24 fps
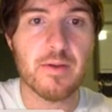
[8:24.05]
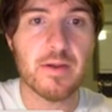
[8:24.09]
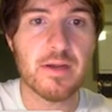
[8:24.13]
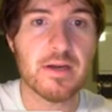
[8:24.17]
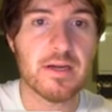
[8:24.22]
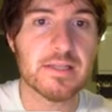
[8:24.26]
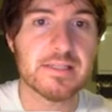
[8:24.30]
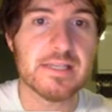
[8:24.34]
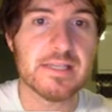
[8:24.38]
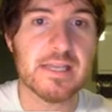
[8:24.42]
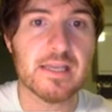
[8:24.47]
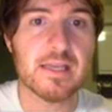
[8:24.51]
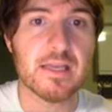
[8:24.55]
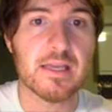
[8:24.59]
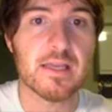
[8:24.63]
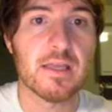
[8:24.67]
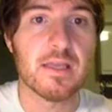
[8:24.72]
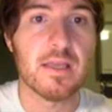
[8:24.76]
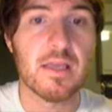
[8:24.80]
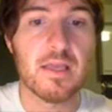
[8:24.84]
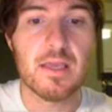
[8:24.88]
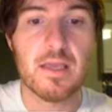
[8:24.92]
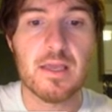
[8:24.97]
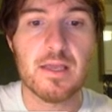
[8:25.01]
I'm going to take a
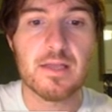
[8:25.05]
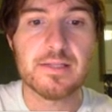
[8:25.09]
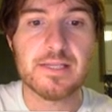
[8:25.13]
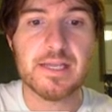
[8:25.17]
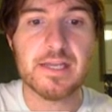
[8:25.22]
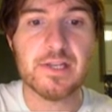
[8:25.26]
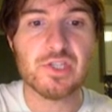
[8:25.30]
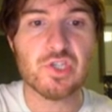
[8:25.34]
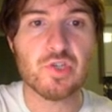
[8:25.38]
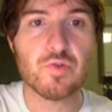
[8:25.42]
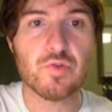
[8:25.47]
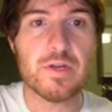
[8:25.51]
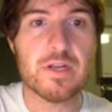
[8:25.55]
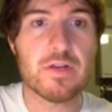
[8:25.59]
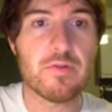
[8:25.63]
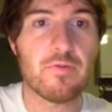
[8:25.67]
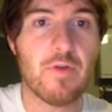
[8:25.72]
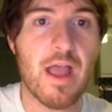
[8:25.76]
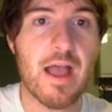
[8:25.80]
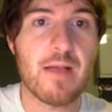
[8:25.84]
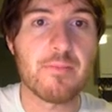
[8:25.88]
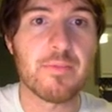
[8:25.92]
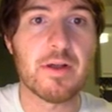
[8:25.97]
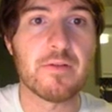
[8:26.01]
screen
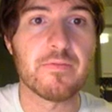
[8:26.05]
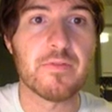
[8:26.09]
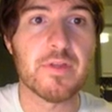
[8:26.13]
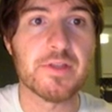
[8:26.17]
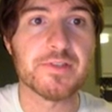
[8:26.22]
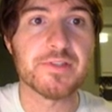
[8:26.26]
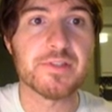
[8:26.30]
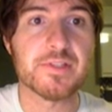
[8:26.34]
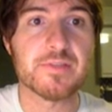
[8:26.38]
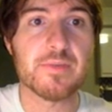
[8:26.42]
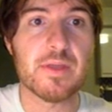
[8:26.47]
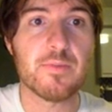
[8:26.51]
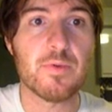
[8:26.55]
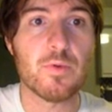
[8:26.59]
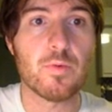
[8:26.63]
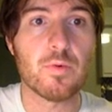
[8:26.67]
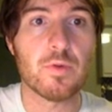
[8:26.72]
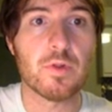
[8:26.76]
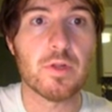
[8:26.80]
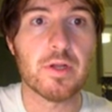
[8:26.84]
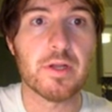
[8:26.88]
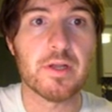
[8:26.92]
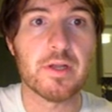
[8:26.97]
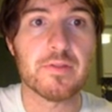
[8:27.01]
grab of this. Maybe
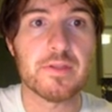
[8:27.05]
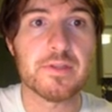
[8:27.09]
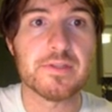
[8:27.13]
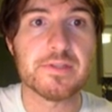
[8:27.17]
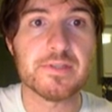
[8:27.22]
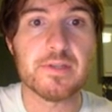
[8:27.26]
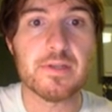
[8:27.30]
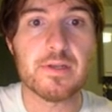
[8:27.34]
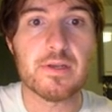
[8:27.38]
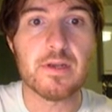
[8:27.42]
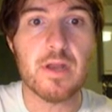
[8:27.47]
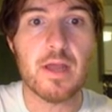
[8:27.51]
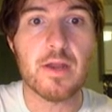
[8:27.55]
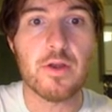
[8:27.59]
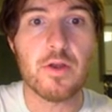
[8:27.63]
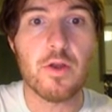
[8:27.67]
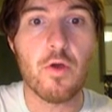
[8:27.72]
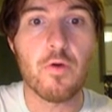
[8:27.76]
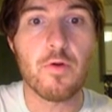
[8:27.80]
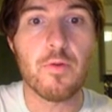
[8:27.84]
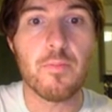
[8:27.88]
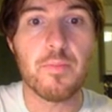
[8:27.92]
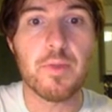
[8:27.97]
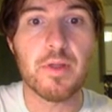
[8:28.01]
we'll look at this on
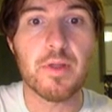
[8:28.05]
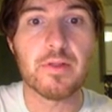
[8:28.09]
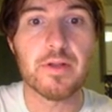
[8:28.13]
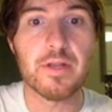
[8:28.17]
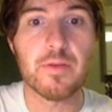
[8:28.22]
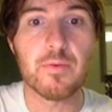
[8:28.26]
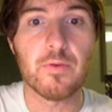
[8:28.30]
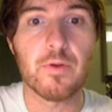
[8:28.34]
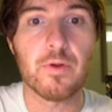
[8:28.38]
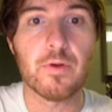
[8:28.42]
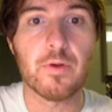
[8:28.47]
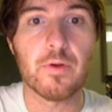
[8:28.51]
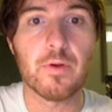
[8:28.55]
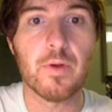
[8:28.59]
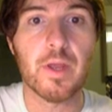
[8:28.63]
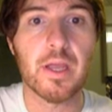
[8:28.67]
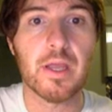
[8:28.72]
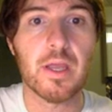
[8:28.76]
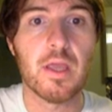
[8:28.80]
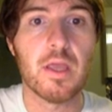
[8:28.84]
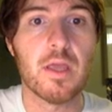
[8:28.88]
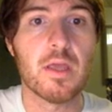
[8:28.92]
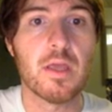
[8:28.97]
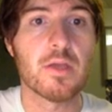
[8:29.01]
Notability real quick.
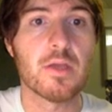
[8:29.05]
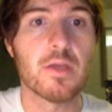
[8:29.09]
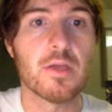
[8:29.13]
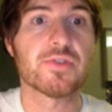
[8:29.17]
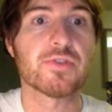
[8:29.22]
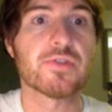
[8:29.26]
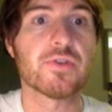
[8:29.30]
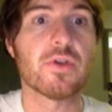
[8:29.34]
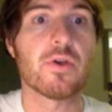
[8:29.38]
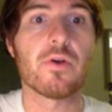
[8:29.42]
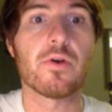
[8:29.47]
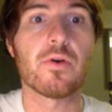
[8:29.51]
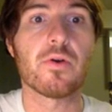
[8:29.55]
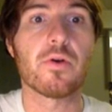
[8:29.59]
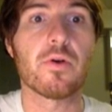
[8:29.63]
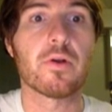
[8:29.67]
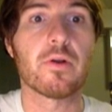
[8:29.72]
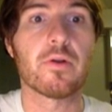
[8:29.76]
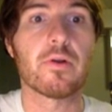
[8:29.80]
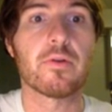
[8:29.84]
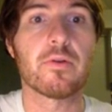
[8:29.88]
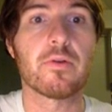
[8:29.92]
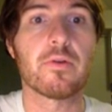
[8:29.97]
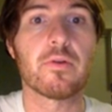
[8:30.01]
So I'll
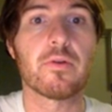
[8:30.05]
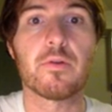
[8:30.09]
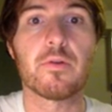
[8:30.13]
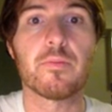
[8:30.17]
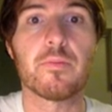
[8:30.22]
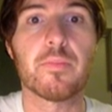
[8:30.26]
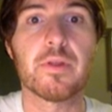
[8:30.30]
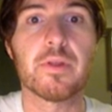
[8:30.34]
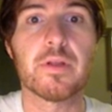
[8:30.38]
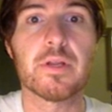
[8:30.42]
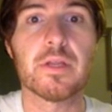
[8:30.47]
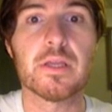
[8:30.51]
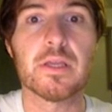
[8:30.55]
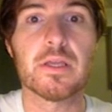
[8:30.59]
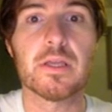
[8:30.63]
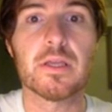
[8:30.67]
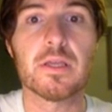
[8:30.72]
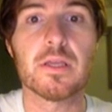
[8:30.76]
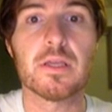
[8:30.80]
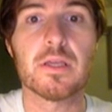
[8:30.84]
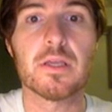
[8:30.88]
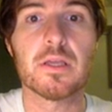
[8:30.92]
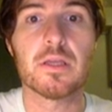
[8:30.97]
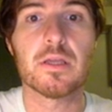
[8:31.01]
go to
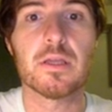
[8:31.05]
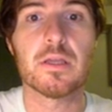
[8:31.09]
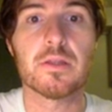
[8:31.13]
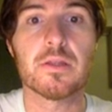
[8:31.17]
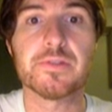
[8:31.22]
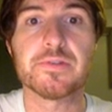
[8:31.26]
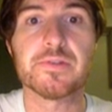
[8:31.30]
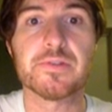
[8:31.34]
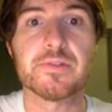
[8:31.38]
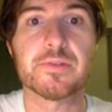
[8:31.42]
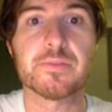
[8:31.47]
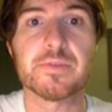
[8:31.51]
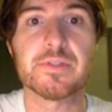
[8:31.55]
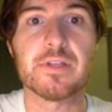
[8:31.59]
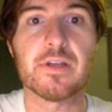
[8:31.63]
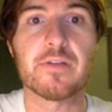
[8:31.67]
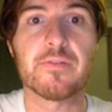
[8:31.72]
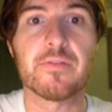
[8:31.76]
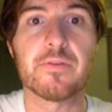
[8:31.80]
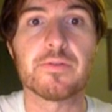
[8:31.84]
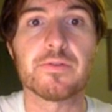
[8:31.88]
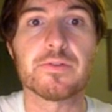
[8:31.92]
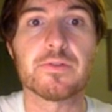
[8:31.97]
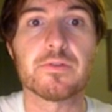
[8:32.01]
Notability. This is some stuff
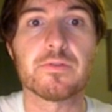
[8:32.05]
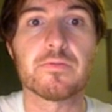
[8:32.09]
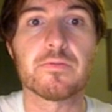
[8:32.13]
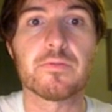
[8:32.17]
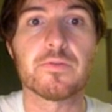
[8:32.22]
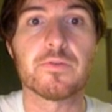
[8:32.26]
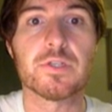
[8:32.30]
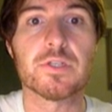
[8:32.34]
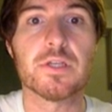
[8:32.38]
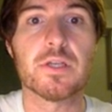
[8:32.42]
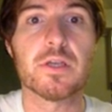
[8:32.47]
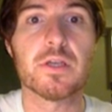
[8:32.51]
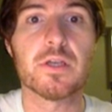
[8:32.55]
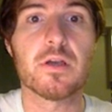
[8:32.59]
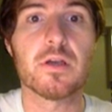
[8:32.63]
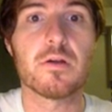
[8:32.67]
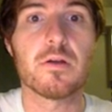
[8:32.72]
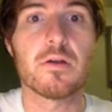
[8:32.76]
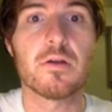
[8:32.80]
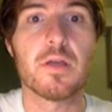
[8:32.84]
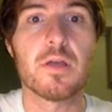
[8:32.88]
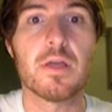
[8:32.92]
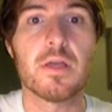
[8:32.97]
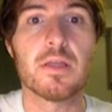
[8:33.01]
I was doing for Geo.